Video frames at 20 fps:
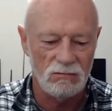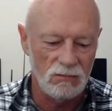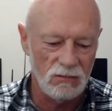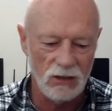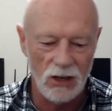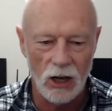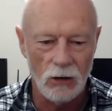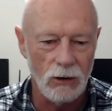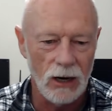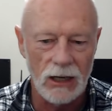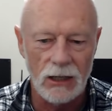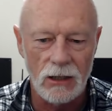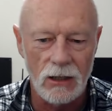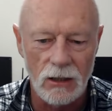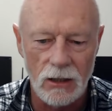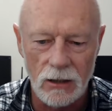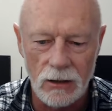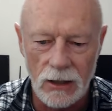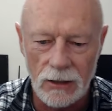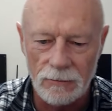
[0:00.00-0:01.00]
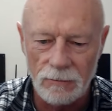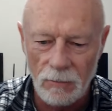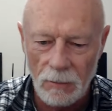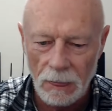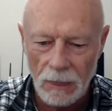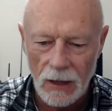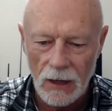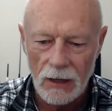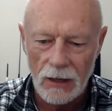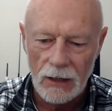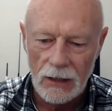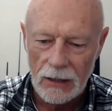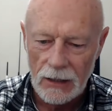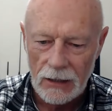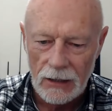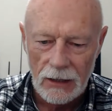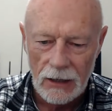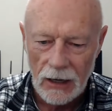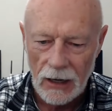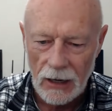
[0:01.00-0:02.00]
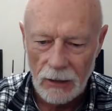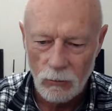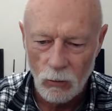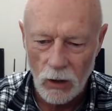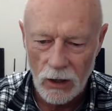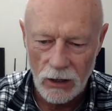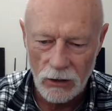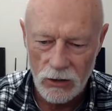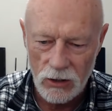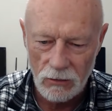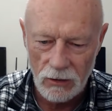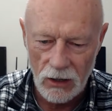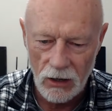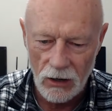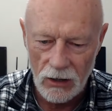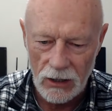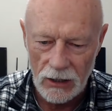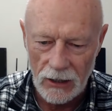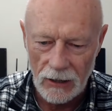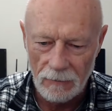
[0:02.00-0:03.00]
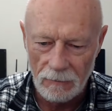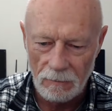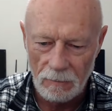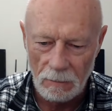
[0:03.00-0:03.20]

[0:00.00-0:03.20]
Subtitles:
no way you can do it. What else have we got here?